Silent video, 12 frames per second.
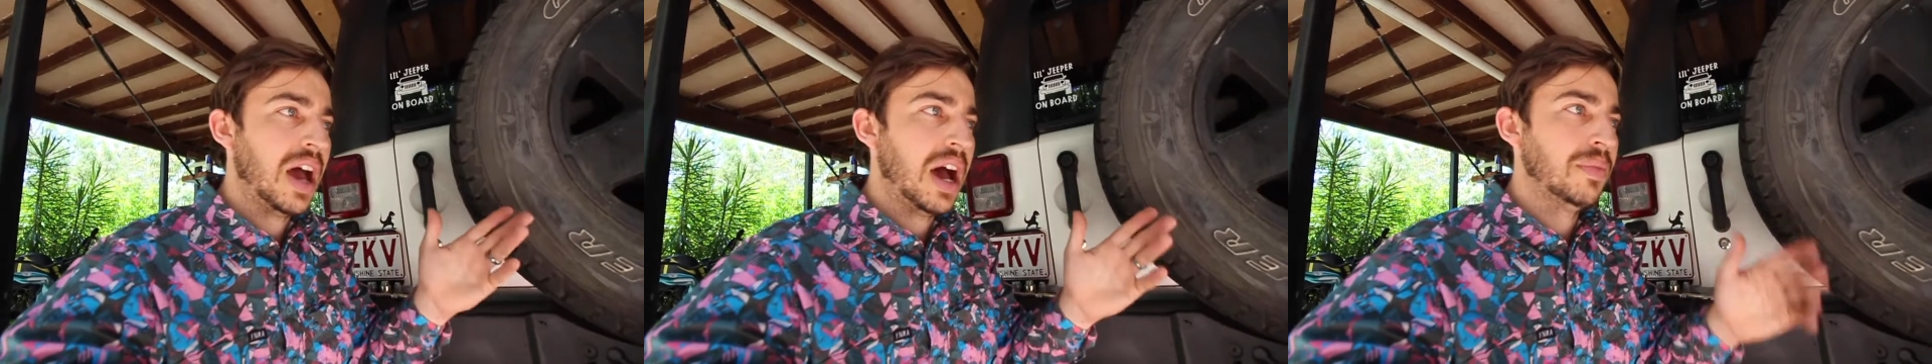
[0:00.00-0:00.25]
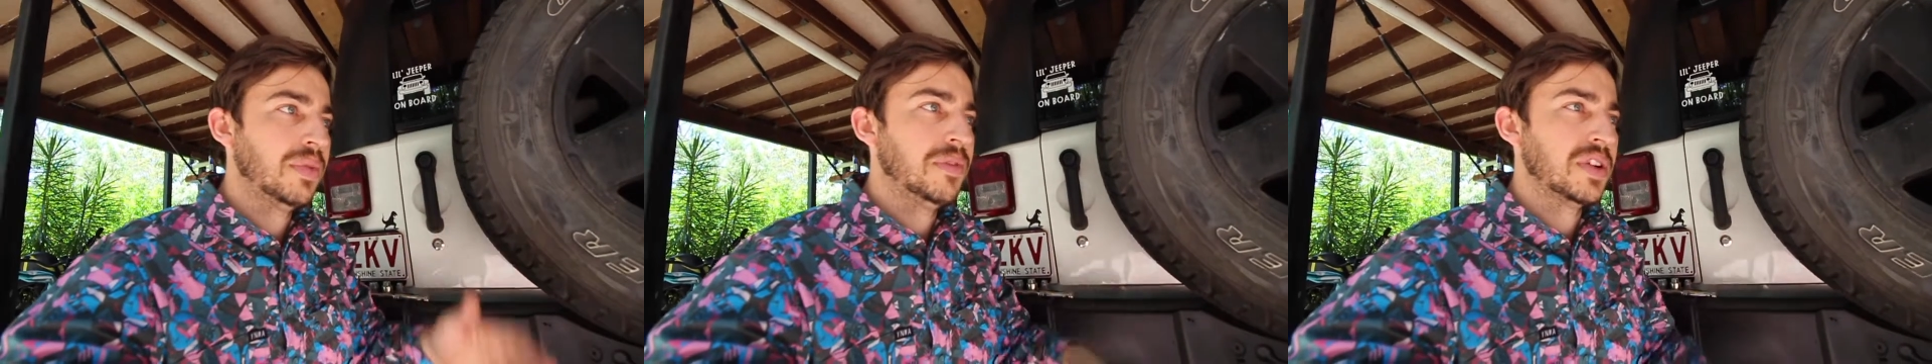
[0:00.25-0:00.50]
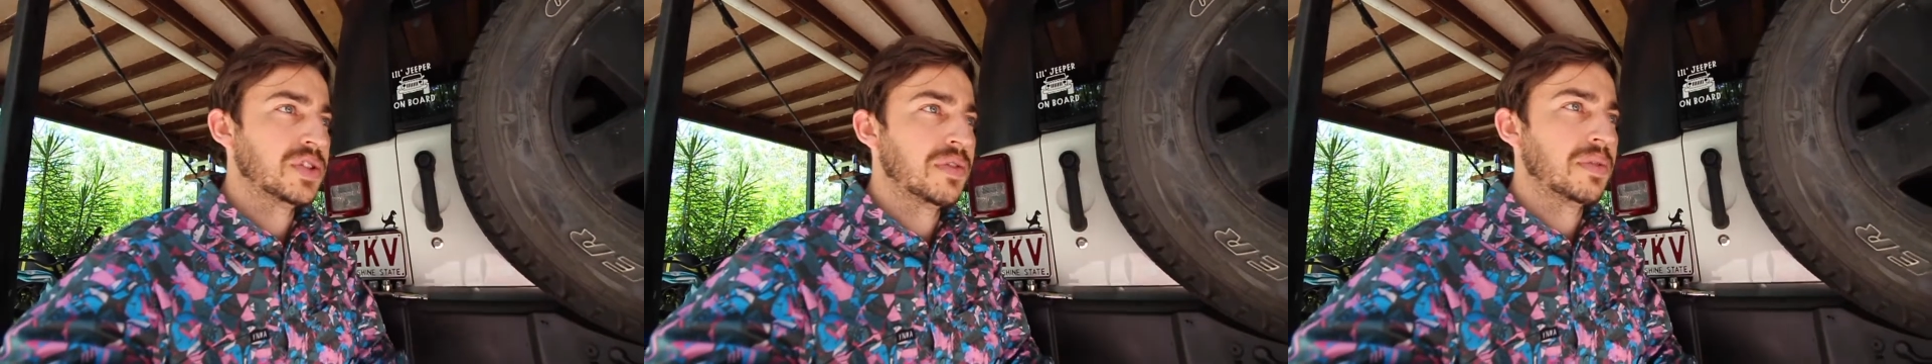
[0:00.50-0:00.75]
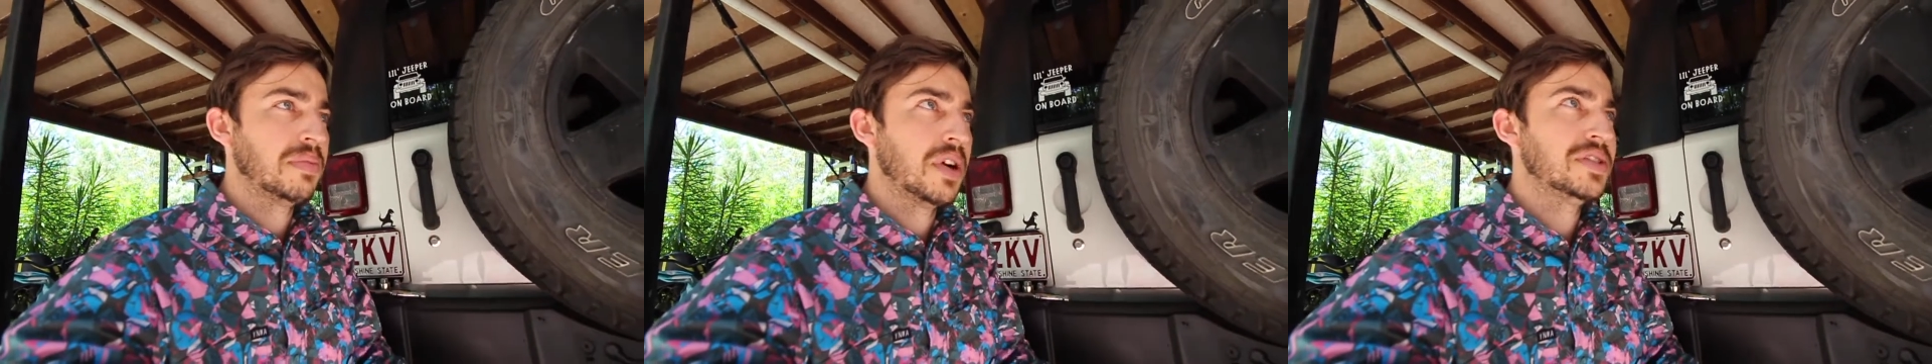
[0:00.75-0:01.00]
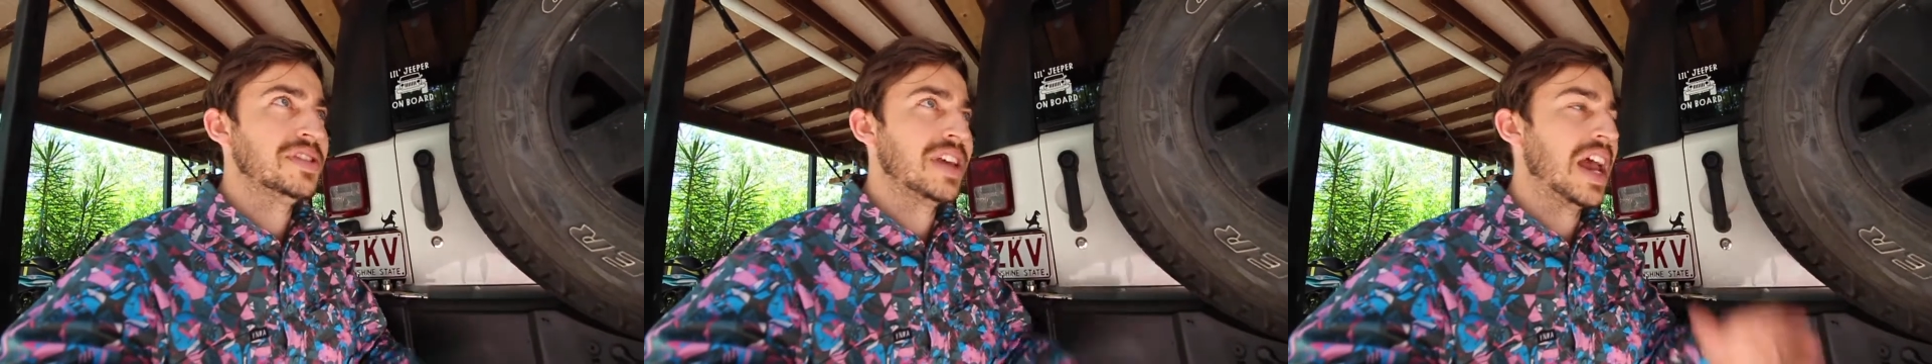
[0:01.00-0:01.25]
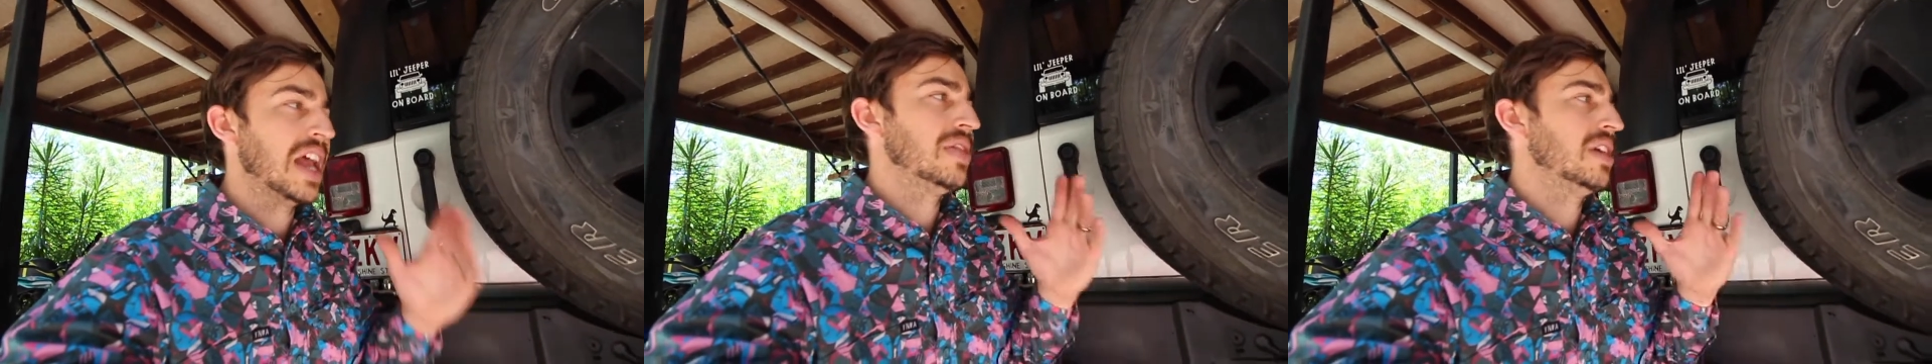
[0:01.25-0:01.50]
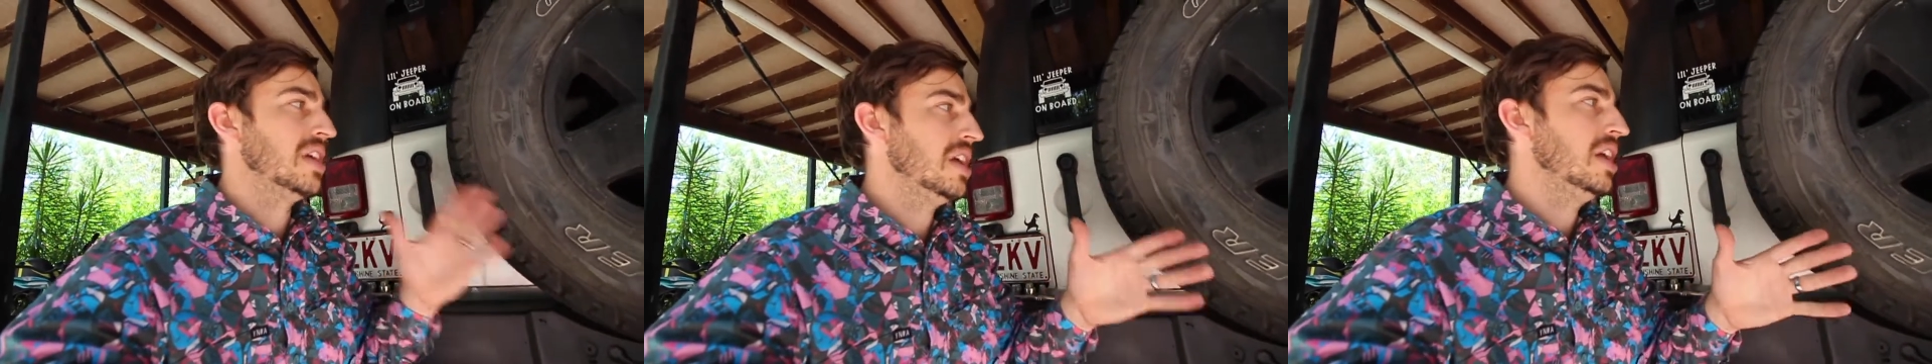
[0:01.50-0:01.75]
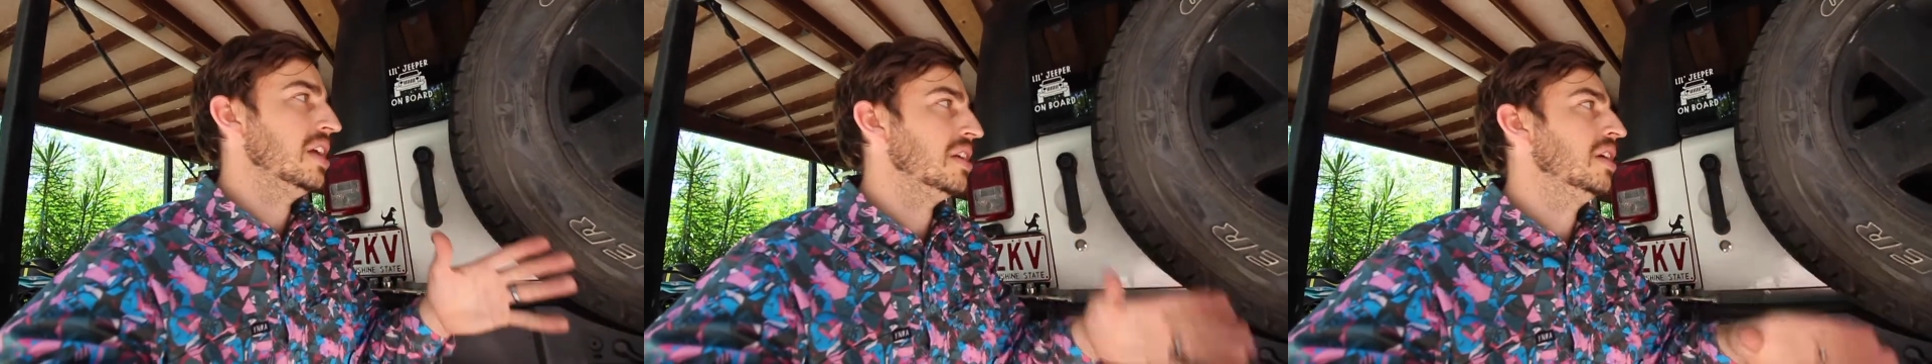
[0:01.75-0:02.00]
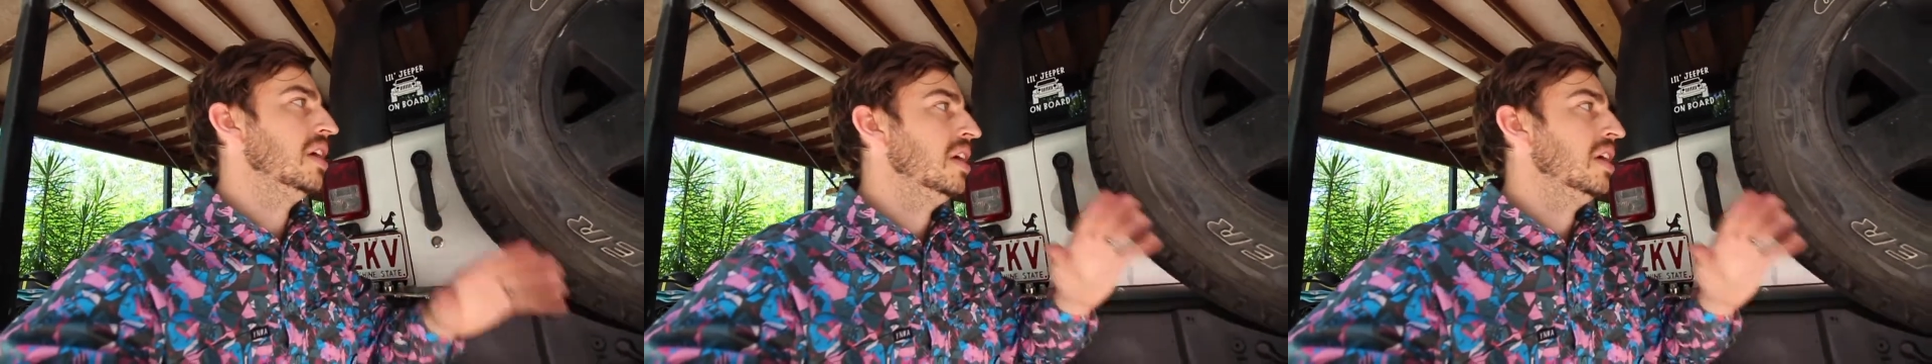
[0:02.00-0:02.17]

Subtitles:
to finish off the process at the end.